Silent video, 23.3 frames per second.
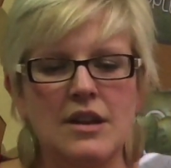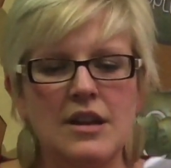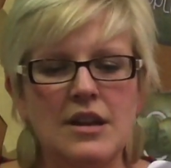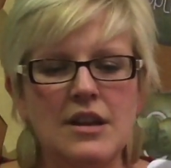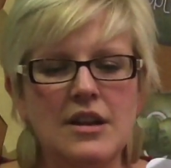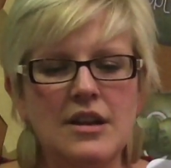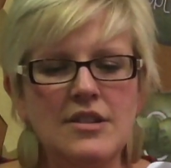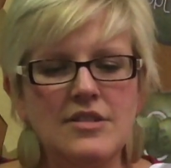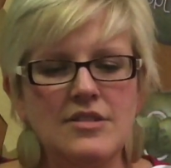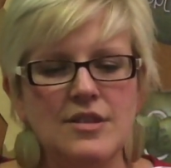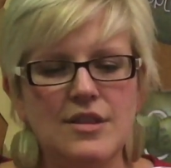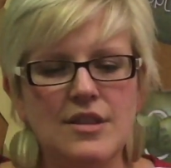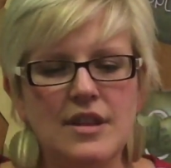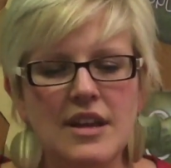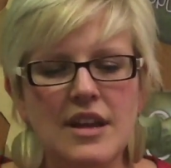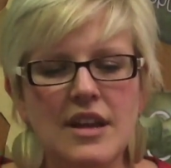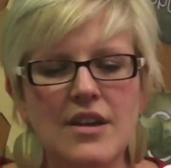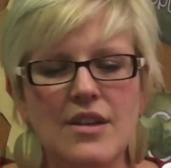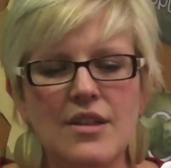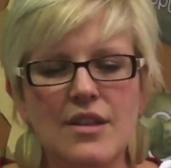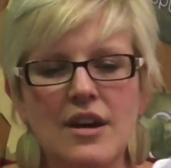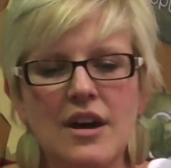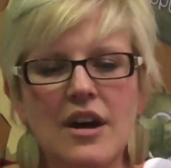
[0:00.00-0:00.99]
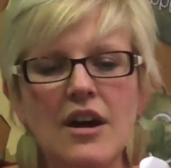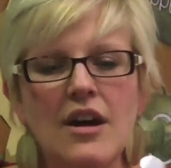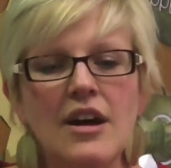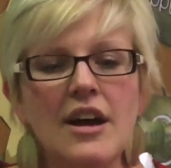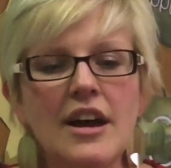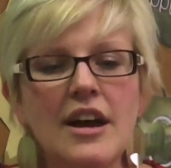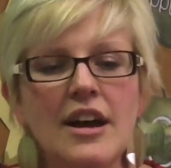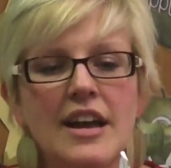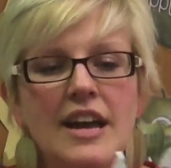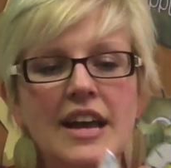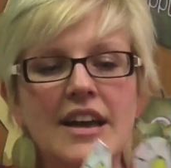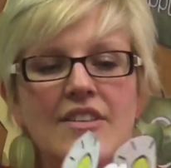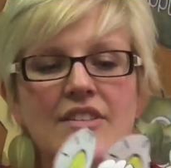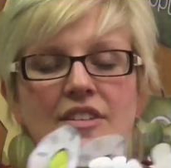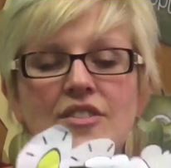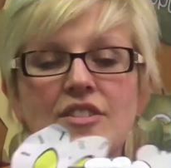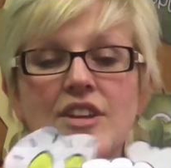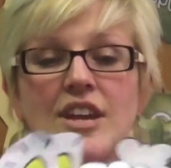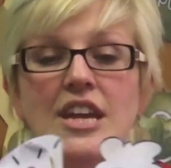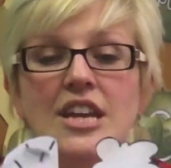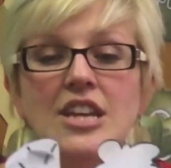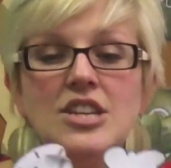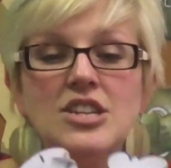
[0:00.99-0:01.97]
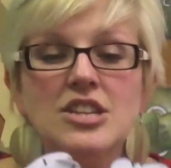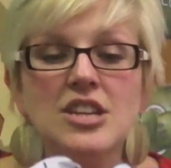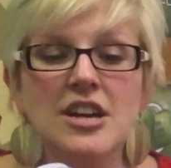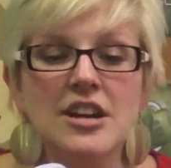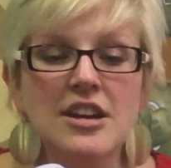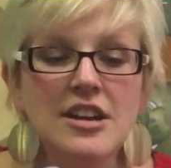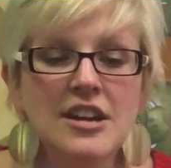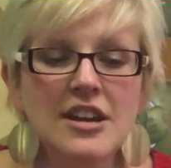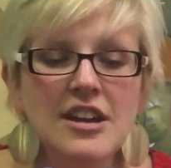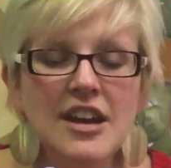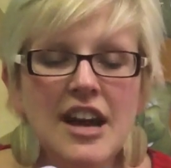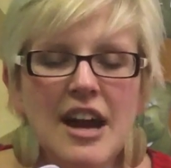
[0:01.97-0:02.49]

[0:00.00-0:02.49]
I like to think that I, as a teacher,